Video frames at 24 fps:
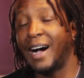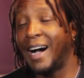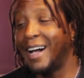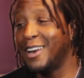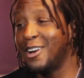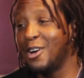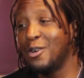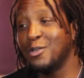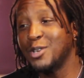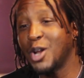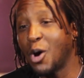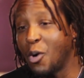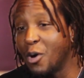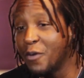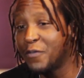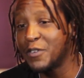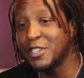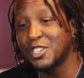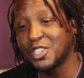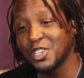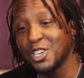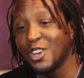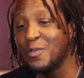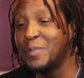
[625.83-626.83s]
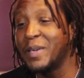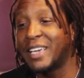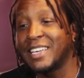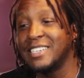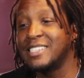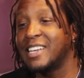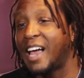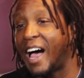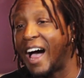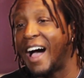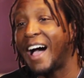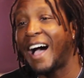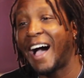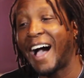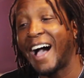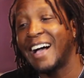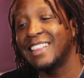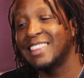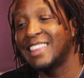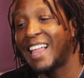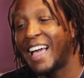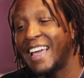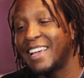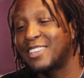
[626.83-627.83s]
I don't know if it should have because
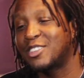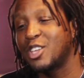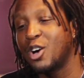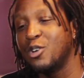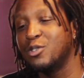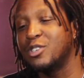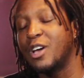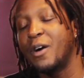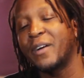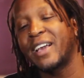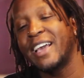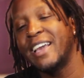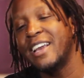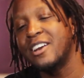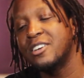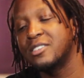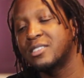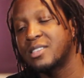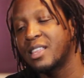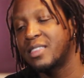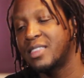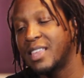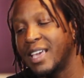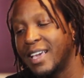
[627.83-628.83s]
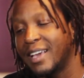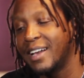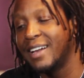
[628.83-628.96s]
I like those. Okay, here's the thing.